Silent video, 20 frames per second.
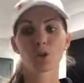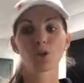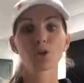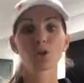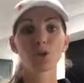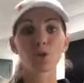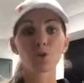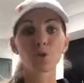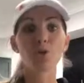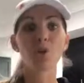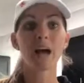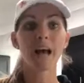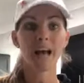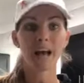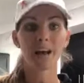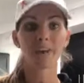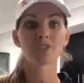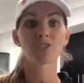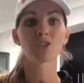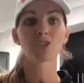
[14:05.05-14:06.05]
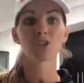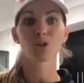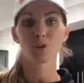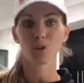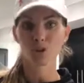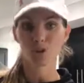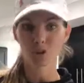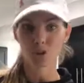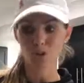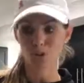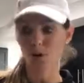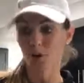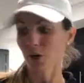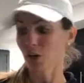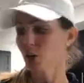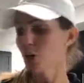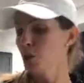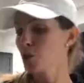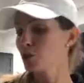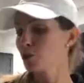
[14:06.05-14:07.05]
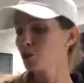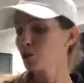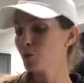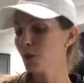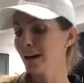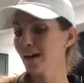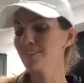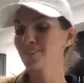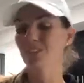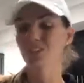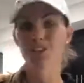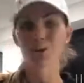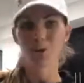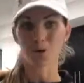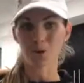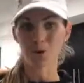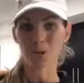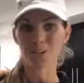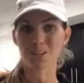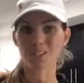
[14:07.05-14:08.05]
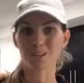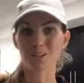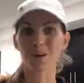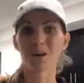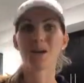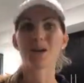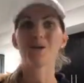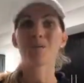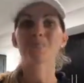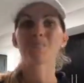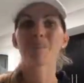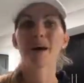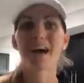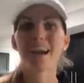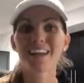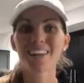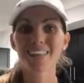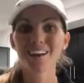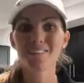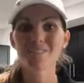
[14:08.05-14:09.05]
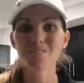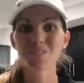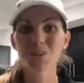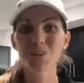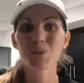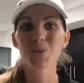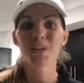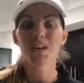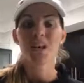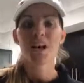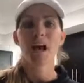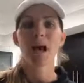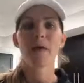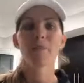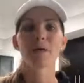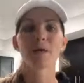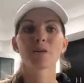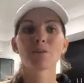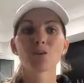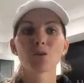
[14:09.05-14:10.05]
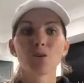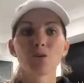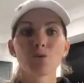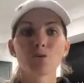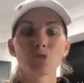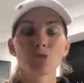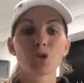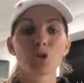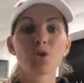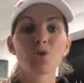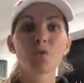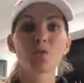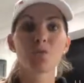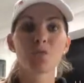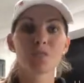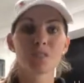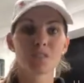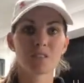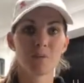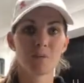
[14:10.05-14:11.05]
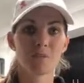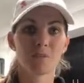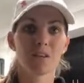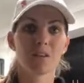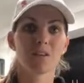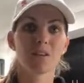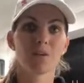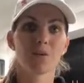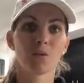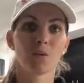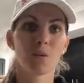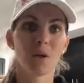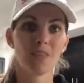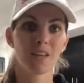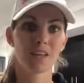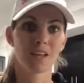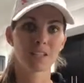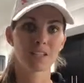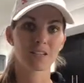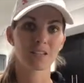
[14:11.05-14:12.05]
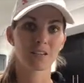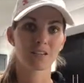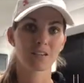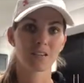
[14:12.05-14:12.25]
You have to go to the store. You have to go to the store, buy that food, and then you do something with it.